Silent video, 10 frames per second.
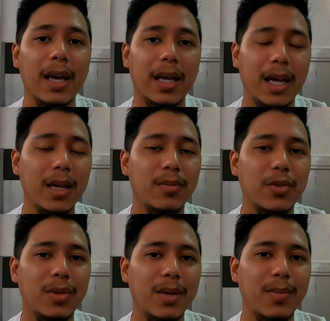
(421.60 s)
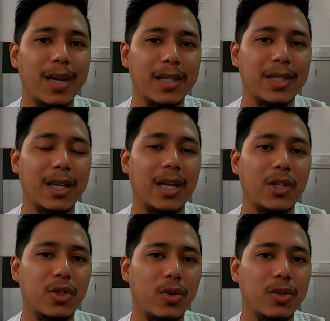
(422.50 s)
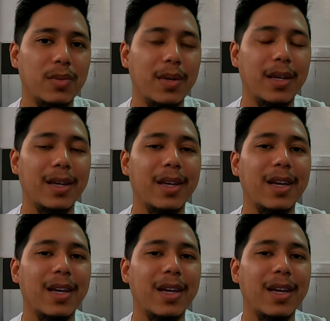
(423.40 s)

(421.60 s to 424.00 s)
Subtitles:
And I am truly blessed that they chose me.